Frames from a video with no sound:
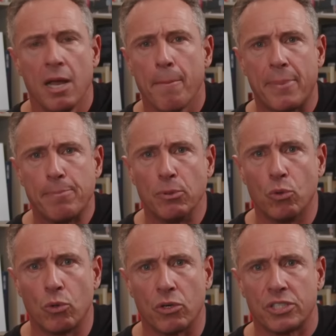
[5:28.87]
people
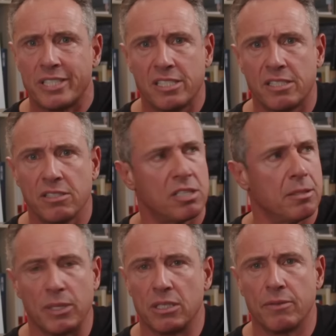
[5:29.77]
who are assistants in the
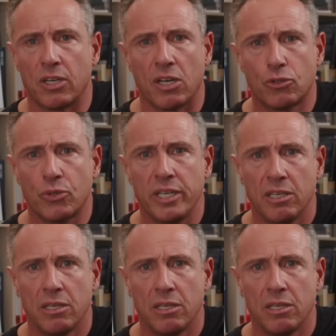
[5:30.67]
middle of the country